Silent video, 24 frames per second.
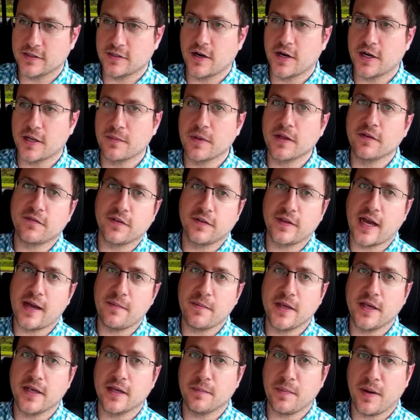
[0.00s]
argument for that
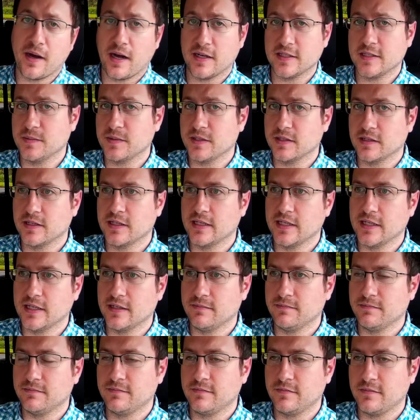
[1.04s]
being a possibility
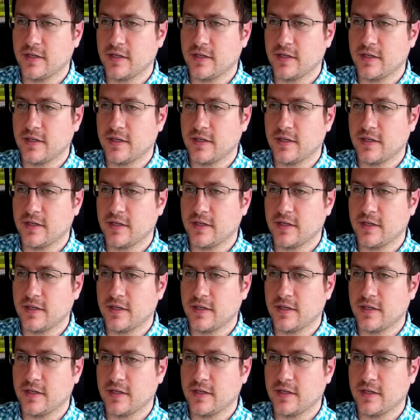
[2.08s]
in